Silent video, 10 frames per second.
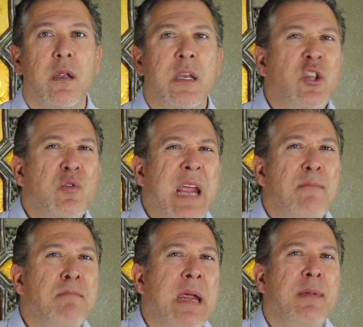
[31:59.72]
Did you
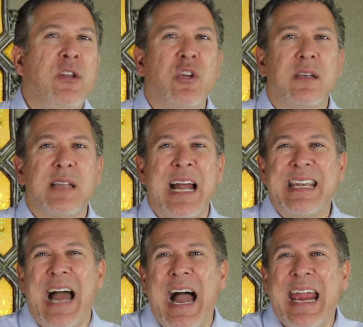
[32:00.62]
get maybe just a
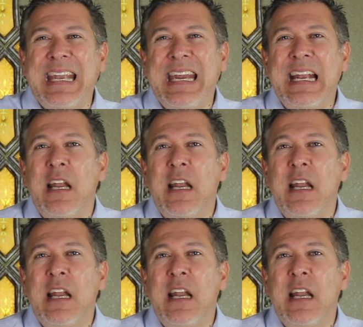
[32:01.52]
tiny